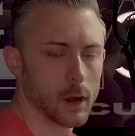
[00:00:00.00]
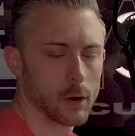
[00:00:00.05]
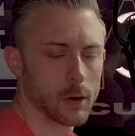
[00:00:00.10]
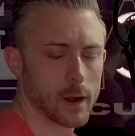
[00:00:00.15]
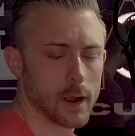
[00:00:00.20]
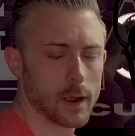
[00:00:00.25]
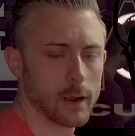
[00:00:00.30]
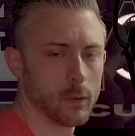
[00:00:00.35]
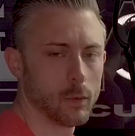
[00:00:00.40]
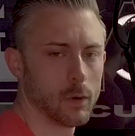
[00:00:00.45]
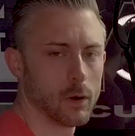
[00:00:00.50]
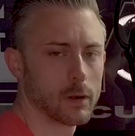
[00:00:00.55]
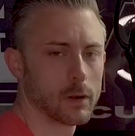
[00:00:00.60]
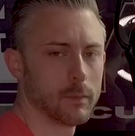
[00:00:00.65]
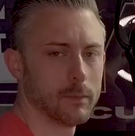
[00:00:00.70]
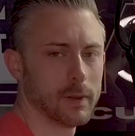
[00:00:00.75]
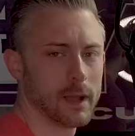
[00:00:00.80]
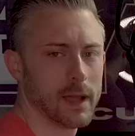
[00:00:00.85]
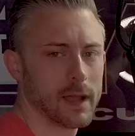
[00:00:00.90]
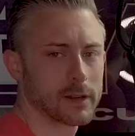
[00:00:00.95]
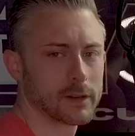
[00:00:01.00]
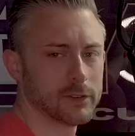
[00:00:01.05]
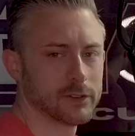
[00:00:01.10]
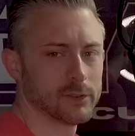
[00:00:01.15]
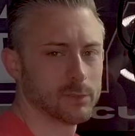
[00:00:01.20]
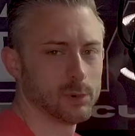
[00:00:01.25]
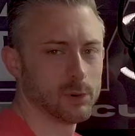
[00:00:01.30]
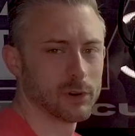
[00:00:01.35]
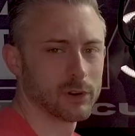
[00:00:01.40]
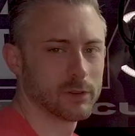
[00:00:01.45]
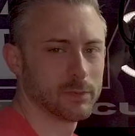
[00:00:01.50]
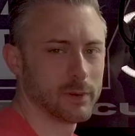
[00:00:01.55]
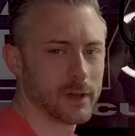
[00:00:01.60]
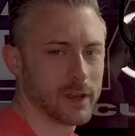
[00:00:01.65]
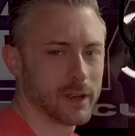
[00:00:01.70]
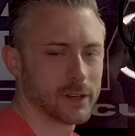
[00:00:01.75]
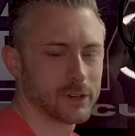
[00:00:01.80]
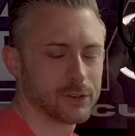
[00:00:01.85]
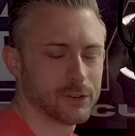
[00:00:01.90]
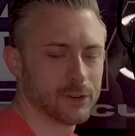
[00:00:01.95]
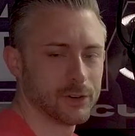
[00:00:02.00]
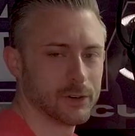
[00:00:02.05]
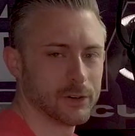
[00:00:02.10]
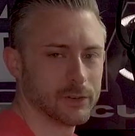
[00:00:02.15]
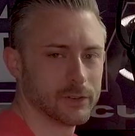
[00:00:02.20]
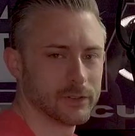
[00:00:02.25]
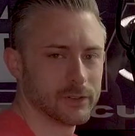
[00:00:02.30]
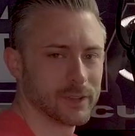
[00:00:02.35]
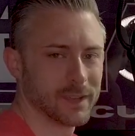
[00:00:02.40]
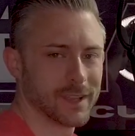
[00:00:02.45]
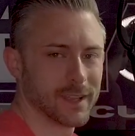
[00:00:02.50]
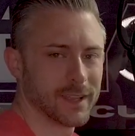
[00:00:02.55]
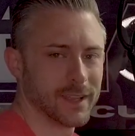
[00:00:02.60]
All right, welcome back to Sports Betting Truth's